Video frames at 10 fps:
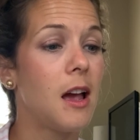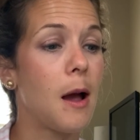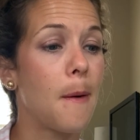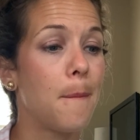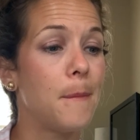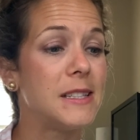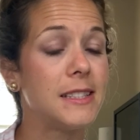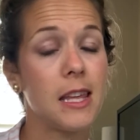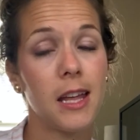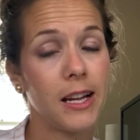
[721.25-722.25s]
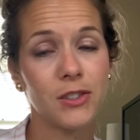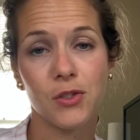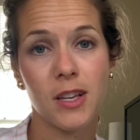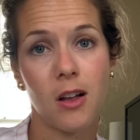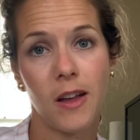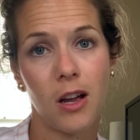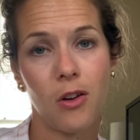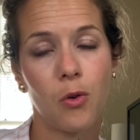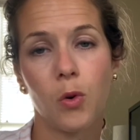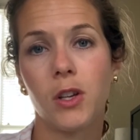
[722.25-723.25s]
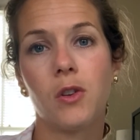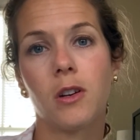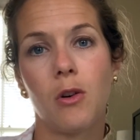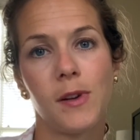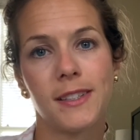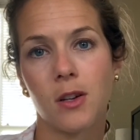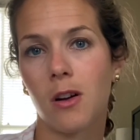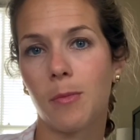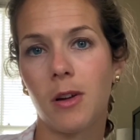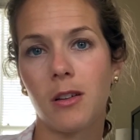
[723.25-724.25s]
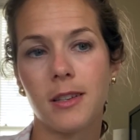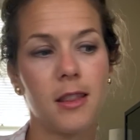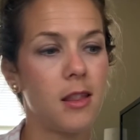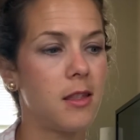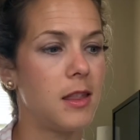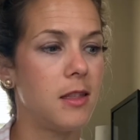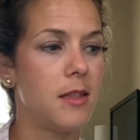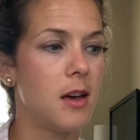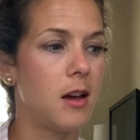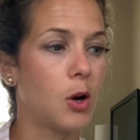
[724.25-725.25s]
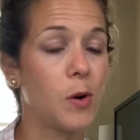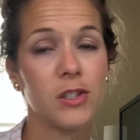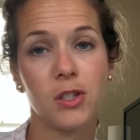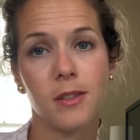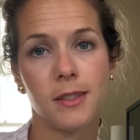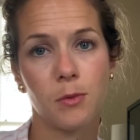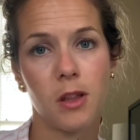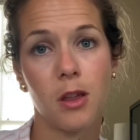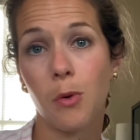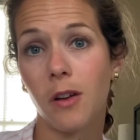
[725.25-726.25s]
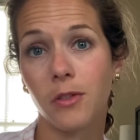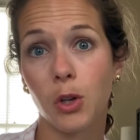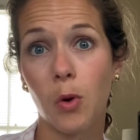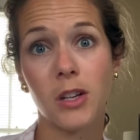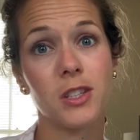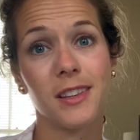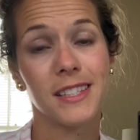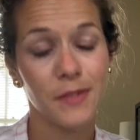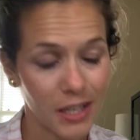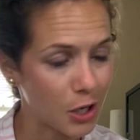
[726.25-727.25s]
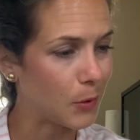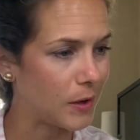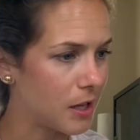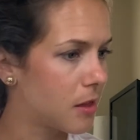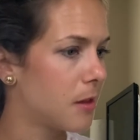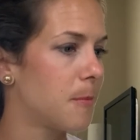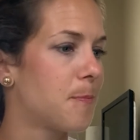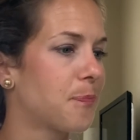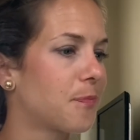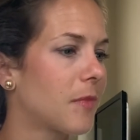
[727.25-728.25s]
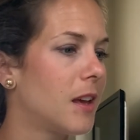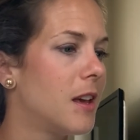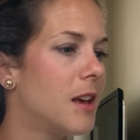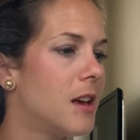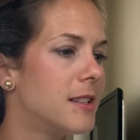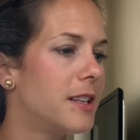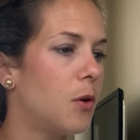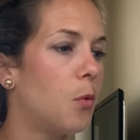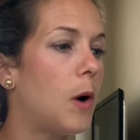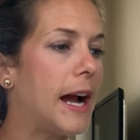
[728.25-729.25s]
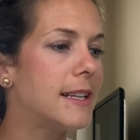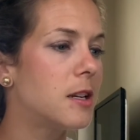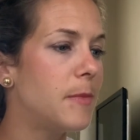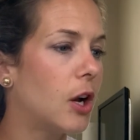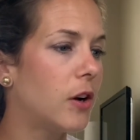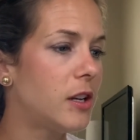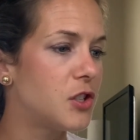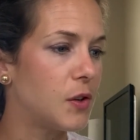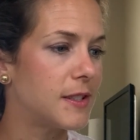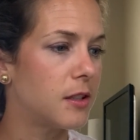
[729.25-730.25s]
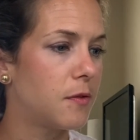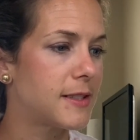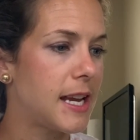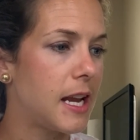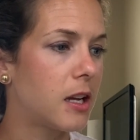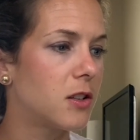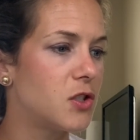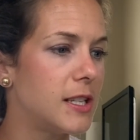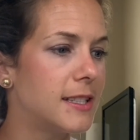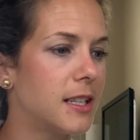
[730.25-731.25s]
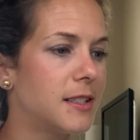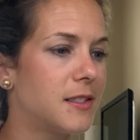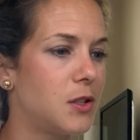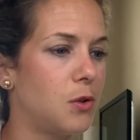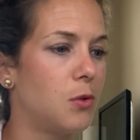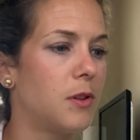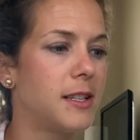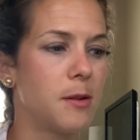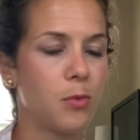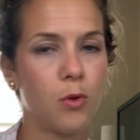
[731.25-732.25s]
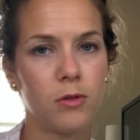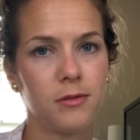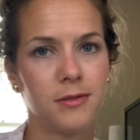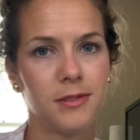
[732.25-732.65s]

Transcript: um, say the answers out loud, or you can always talk about the questions with whoever you're watching this video with. So, why did Mary and Joseph take Jesus to the temple?